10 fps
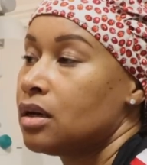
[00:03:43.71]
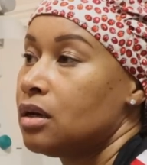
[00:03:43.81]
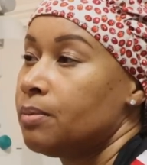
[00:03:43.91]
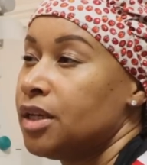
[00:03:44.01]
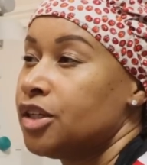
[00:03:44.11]

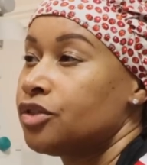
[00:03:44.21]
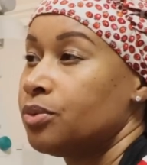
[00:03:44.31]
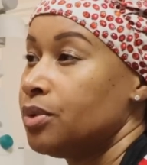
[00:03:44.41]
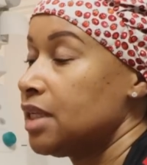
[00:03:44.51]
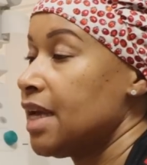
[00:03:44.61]
Um, and it's
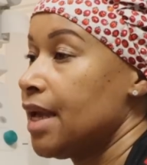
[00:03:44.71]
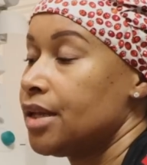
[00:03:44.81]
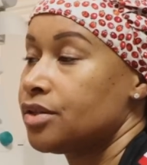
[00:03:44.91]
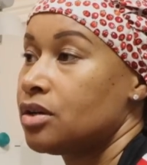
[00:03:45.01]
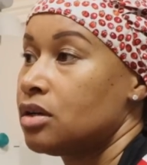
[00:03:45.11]
a really
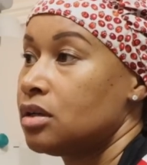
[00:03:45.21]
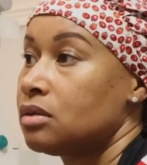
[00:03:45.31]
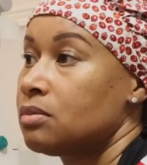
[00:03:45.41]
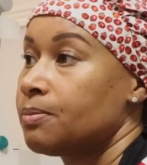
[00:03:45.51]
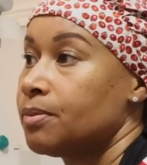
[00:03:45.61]

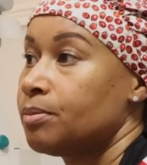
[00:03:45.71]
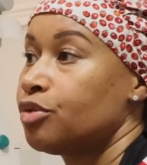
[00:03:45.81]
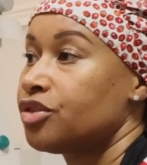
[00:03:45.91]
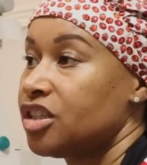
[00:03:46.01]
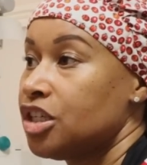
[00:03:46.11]
hands-on
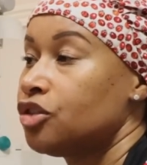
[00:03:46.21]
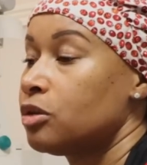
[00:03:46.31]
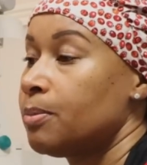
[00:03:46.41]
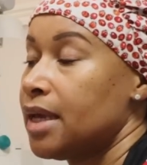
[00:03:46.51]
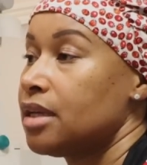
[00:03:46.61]

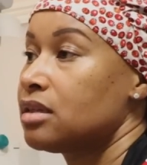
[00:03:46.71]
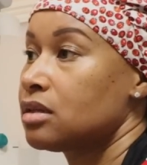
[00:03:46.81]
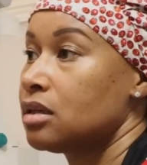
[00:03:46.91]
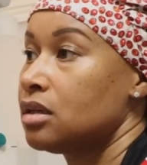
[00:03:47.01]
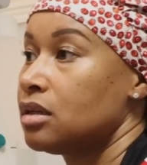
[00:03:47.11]

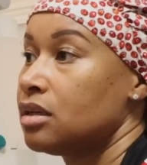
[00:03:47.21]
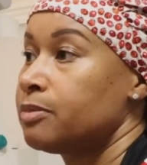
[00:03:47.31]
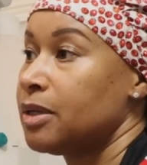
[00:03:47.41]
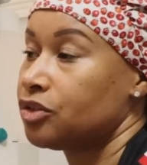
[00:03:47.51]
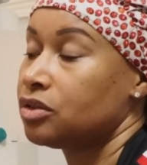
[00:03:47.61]
procedure-based uh,
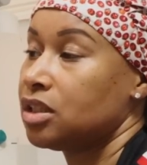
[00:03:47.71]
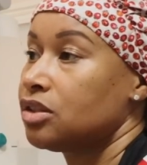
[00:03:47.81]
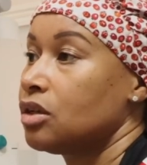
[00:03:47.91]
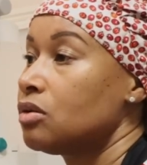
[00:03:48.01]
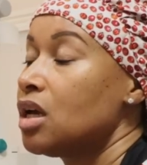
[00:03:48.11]
specialty.
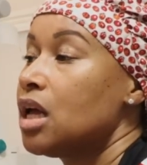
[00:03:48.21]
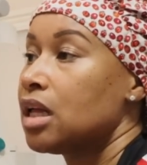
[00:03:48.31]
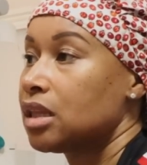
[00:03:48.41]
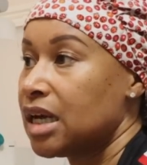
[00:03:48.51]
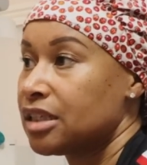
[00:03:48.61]
So
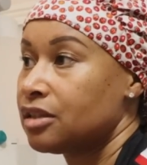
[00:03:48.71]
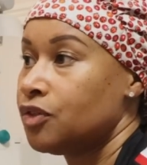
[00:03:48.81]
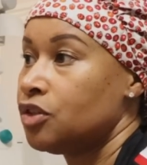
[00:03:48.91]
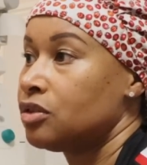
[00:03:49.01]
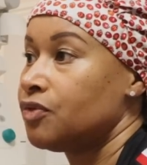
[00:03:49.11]
lots
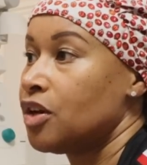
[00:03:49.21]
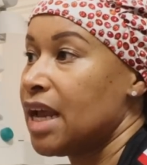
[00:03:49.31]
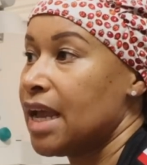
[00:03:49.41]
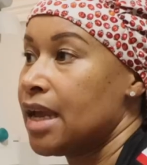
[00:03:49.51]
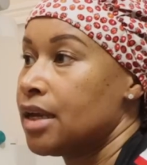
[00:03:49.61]
of use of
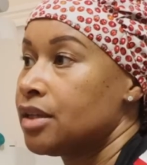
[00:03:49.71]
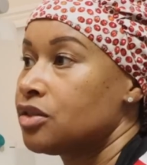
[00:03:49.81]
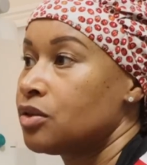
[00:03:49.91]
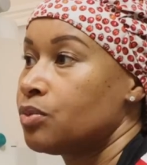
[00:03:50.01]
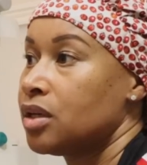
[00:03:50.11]
your
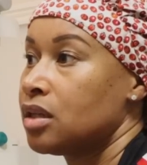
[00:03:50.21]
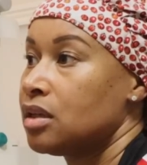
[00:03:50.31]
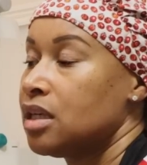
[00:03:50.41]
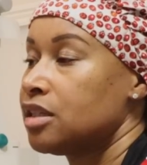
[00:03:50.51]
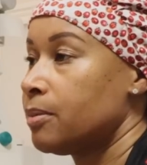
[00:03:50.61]
hands with
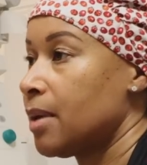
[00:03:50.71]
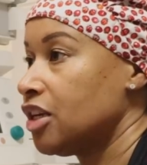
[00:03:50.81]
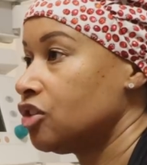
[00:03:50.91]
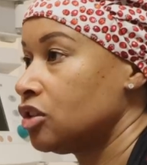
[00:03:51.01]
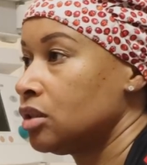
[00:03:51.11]

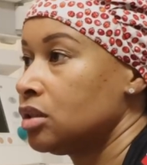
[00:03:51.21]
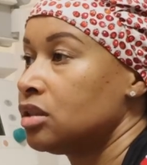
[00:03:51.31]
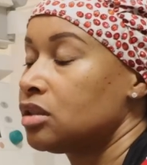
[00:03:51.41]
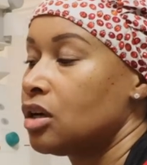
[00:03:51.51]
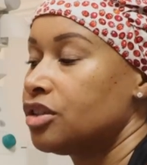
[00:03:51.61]

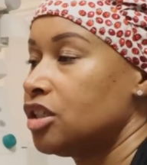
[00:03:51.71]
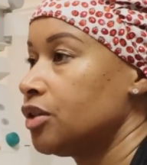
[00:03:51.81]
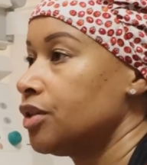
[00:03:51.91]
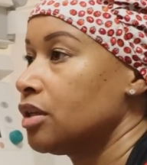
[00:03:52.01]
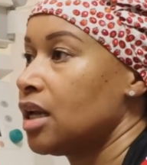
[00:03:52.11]
intubations,
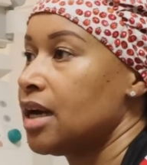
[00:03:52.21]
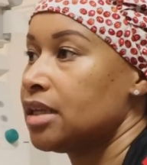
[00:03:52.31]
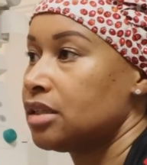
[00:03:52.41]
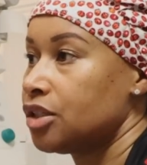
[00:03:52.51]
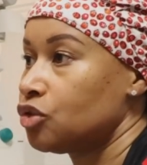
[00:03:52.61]
arterial
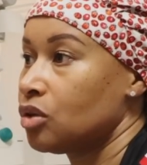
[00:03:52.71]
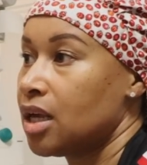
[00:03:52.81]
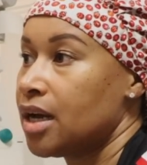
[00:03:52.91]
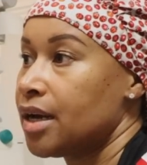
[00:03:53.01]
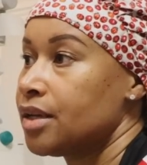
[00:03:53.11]
lines, central
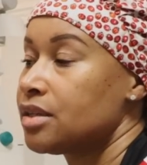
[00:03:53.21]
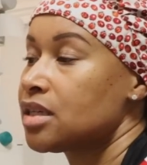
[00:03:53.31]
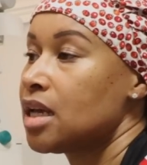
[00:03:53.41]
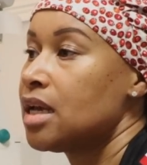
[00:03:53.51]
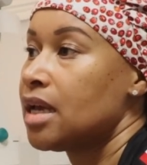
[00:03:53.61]
lines,
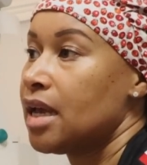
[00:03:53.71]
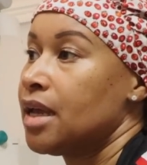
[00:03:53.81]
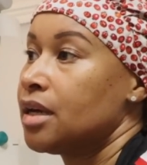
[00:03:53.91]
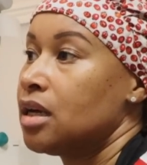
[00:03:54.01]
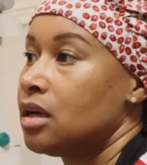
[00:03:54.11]

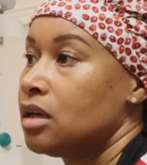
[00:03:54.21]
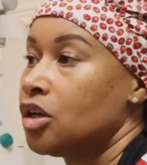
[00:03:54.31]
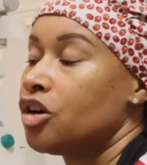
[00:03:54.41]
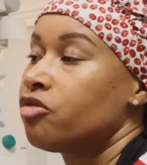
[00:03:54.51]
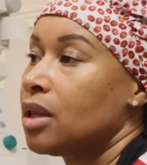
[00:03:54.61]
and uh,
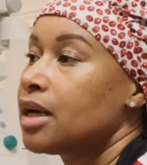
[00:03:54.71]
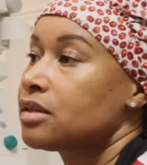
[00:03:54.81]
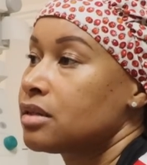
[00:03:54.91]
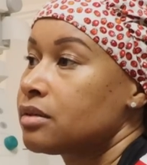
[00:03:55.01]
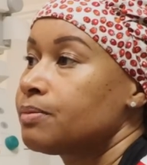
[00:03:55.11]
nerve
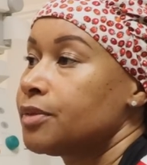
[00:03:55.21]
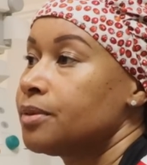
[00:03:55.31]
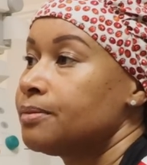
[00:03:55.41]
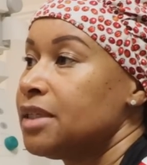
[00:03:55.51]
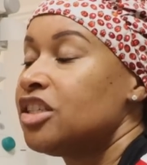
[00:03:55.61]
blocks.
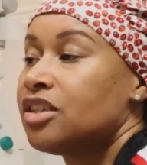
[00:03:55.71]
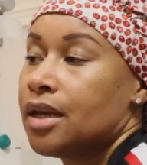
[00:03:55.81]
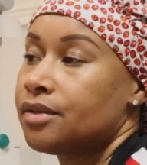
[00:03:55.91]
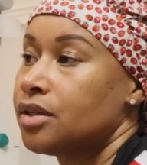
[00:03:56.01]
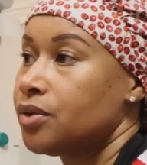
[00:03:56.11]
But each
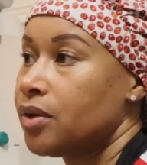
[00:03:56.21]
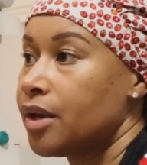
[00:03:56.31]
day is a new